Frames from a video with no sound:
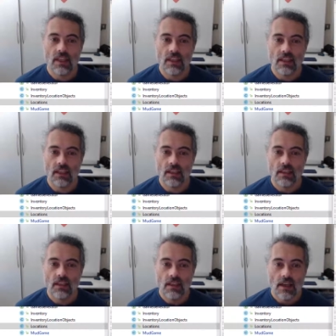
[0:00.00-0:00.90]
a
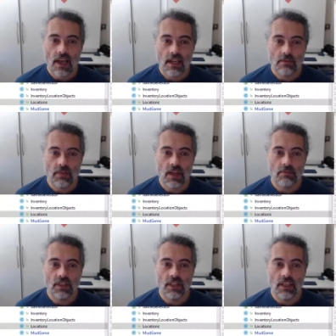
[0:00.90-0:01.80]
hash
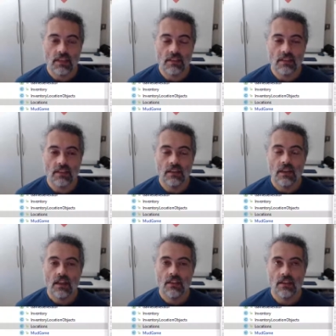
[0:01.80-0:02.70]
map in
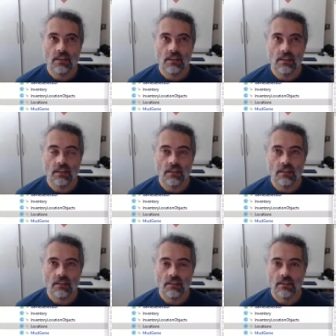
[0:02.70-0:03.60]
the
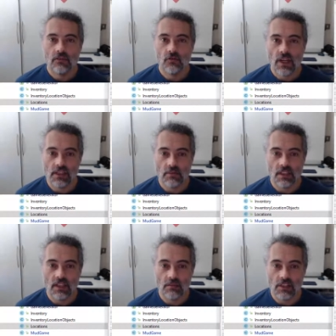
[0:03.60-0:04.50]

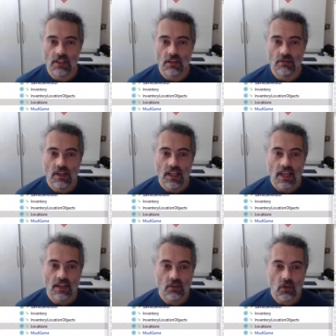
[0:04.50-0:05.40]
RestMud game itself,
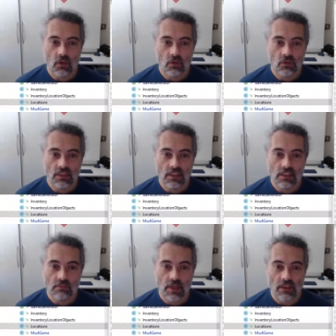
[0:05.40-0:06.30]
and all
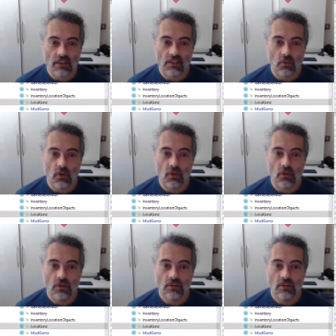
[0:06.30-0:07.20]
these methods were
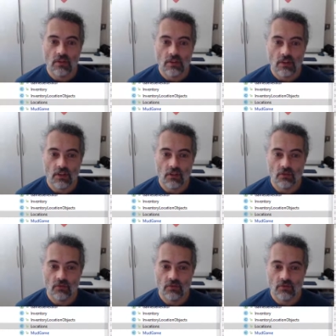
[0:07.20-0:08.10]
on the
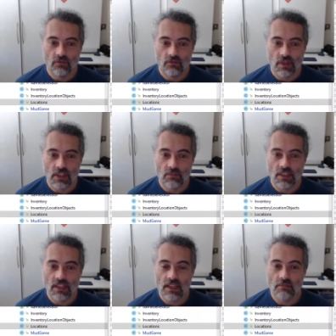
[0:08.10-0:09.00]

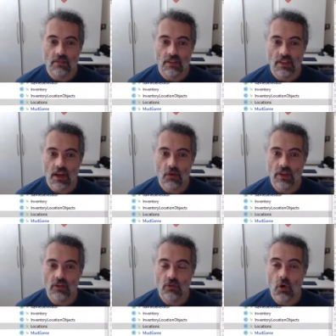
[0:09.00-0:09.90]
RestMud game. Now
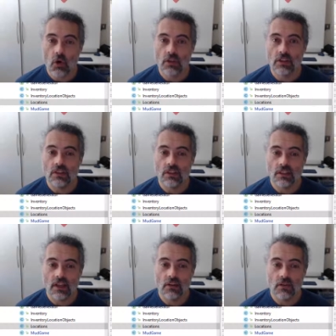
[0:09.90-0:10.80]
they're not.
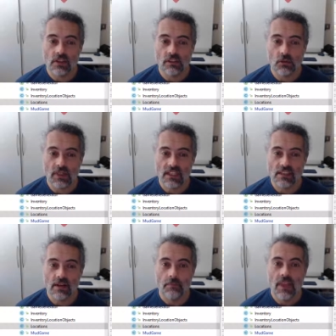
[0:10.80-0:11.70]
Now it's a little bit
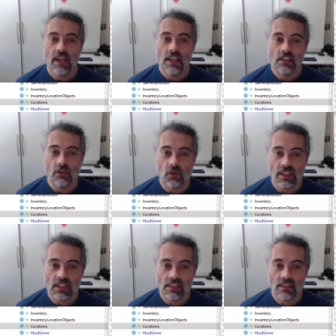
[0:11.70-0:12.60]
easier. It's a lot
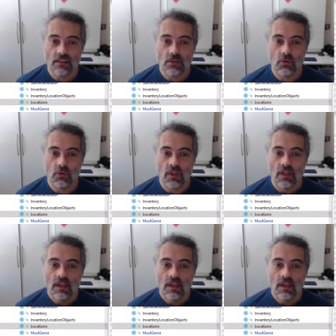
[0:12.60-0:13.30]
easier to